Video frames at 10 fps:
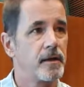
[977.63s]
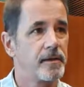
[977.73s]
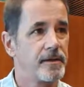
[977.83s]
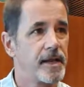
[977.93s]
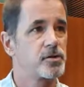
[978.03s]

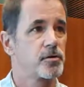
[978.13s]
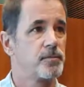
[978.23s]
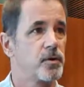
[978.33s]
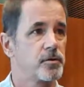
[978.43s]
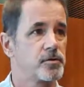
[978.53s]
nature
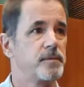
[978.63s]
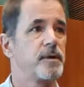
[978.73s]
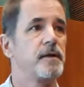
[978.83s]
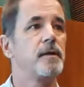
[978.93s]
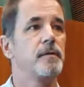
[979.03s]
poetry,
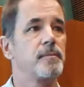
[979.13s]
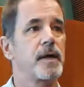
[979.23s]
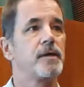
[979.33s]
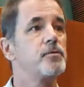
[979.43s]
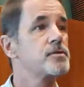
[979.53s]
but
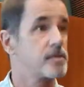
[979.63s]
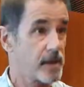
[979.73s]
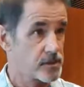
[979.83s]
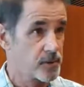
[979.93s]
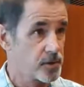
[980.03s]
I use,
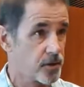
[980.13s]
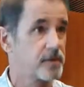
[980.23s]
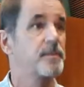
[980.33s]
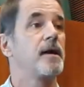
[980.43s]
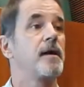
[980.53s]
as we talked
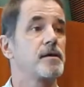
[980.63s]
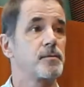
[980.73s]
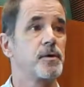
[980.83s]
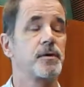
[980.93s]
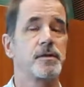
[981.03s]
about, as
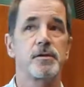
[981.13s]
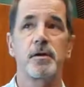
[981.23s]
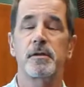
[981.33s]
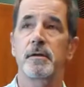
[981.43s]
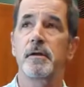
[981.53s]
we already
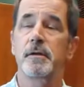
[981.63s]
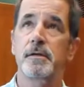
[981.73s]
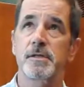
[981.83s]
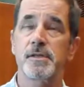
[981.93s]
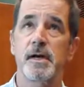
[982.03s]

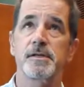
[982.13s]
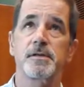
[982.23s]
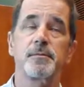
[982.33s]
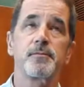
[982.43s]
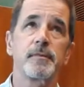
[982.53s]

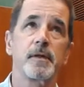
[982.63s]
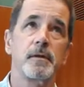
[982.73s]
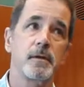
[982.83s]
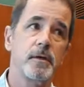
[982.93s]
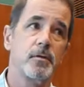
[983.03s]
discussed,
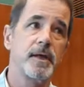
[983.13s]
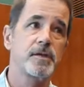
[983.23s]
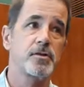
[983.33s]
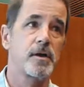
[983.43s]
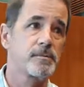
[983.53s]
you know,
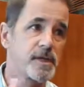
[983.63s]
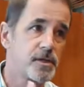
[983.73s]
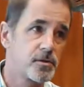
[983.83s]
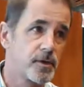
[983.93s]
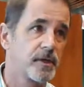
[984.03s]
nature comes
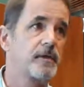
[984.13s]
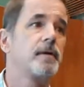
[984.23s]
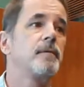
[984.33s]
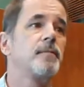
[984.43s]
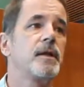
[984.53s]
into it,
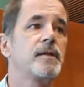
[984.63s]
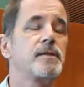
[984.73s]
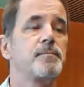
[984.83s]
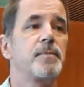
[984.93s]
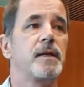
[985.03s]
but
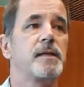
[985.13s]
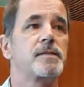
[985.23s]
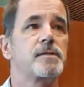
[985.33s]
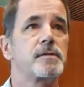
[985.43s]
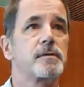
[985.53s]

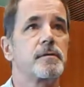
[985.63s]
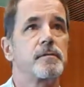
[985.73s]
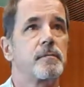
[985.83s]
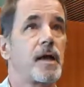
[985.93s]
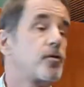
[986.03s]
it's
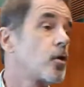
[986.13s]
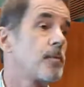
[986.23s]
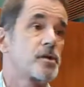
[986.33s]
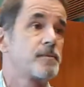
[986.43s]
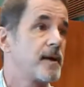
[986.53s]
I don't know
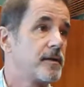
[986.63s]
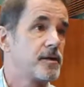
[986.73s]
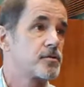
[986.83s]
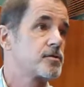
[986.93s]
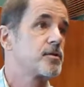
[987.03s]
much about
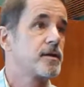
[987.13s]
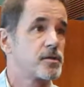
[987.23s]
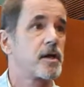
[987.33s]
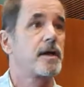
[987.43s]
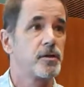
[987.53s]
nature, so
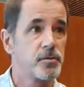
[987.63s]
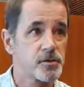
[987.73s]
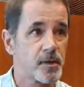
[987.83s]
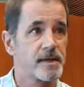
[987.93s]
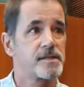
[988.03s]
I
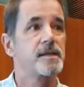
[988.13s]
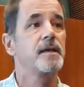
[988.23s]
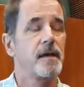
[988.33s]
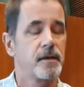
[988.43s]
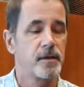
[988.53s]
use what I see,
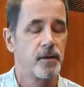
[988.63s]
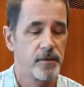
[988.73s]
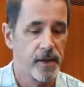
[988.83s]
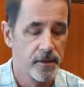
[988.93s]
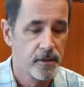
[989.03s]

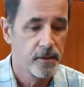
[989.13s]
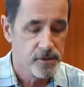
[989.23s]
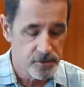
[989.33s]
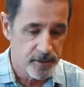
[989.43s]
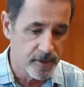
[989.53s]
that.
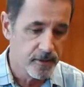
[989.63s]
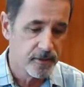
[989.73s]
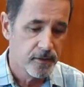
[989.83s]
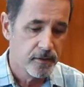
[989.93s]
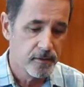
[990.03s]
So that
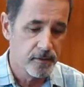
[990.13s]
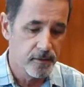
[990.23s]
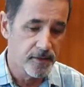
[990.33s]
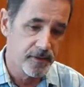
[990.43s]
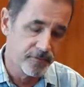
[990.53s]

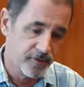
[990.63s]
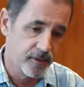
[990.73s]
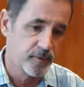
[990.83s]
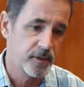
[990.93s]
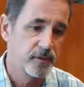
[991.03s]
I think
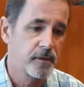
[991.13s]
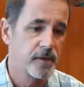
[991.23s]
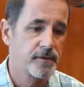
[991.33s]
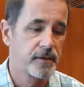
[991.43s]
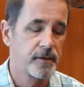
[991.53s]
family, I
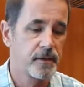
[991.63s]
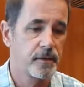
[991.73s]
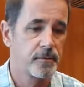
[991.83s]
think